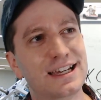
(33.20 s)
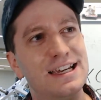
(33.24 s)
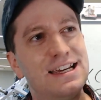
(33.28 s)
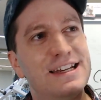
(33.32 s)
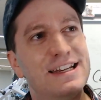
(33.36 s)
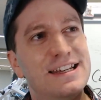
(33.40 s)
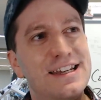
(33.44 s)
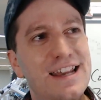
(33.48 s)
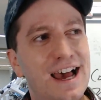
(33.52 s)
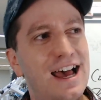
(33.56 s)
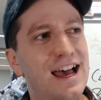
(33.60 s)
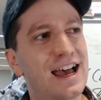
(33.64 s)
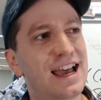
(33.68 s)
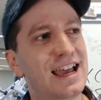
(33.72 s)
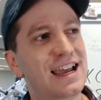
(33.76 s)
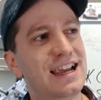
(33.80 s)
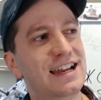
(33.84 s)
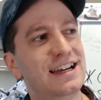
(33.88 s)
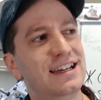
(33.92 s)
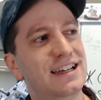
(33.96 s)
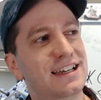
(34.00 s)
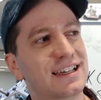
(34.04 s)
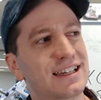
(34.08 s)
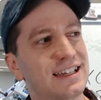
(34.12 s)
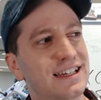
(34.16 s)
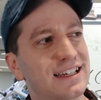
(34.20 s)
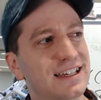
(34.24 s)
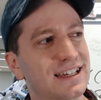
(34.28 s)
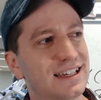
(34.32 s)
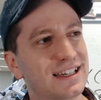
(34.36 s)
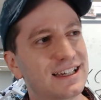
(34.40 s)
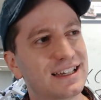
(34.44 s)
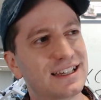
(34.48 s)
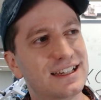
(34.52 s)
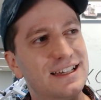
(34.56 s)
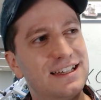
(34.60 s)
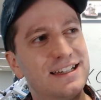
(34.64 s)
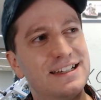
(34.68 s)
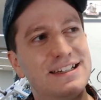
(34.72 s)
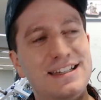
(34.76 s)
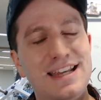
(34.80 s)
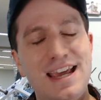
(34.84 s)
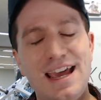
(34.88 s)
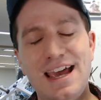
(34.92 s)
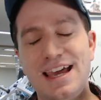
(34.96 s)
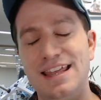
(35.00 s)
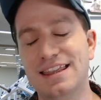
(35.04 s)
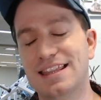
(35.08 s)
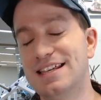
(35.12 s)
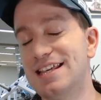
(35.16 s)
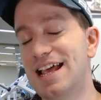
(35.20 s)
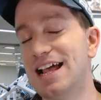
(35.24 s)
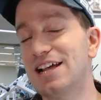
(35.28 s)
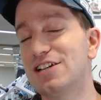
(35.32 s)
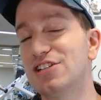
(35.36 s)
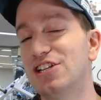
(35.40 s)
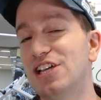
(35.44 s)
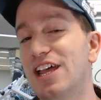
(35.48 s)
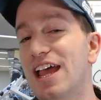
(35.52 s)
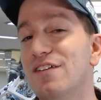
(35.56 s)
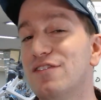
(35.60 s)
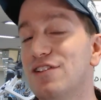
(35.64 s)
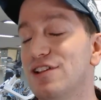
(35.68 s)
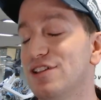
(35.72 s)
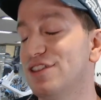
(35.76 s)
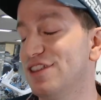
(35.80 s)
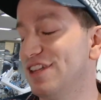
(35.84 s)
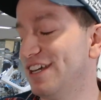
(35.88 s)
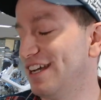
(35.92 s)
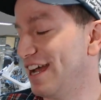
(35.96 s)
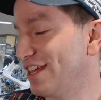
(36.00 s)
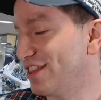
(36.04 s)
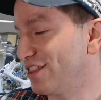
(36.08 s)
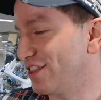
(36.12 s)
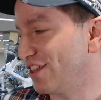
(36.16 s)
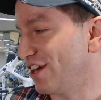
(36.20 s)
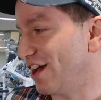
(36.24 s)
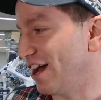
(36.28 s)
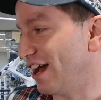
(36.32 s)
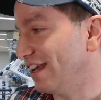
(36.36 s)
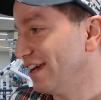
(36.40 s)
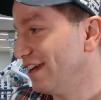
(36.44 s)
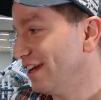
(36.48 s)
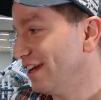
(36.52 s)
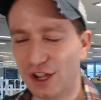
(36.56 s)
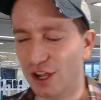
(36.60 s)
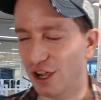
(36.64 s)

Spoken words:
9, 10. This is actually heavier than I thought.